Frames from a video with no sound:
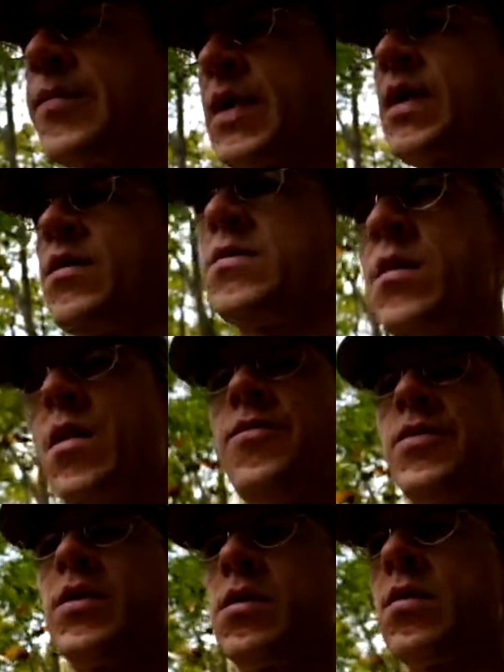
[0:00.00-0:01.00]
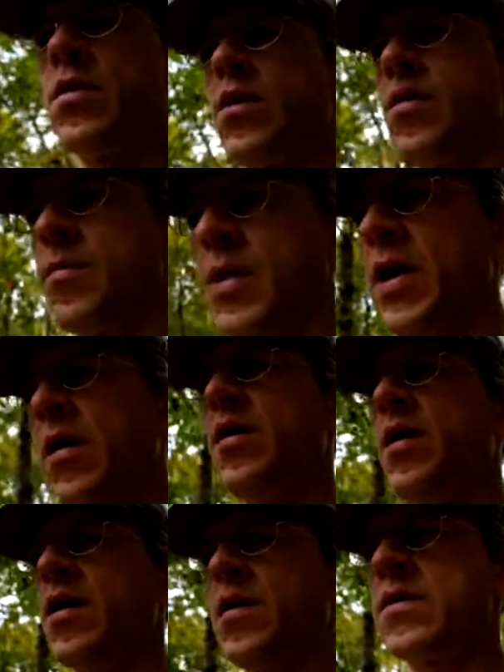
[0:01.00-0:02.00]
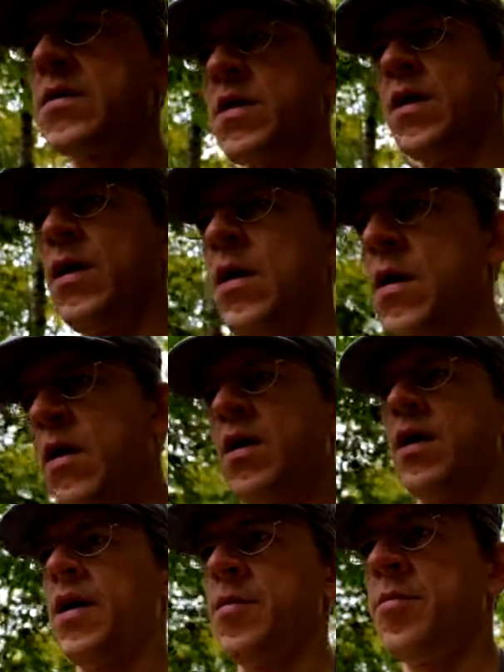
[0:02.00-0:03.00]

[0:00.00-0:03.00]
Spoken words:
it's nothing. My hands are